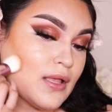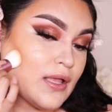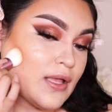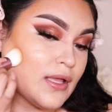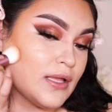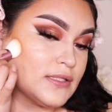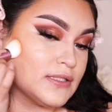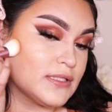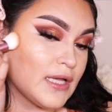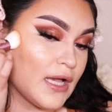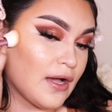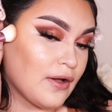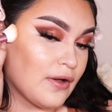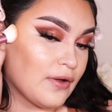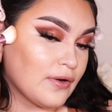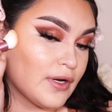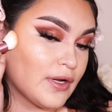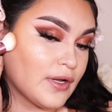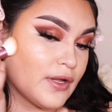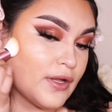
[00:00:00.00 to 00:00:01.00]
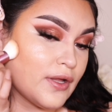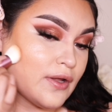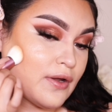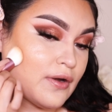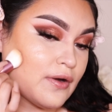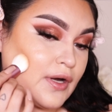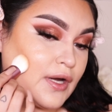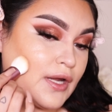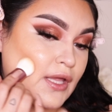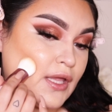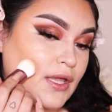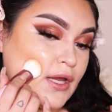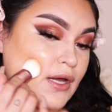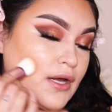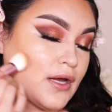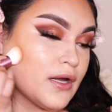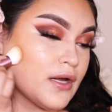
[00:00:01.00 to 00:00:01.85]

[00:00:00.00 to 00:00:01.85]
and down right here.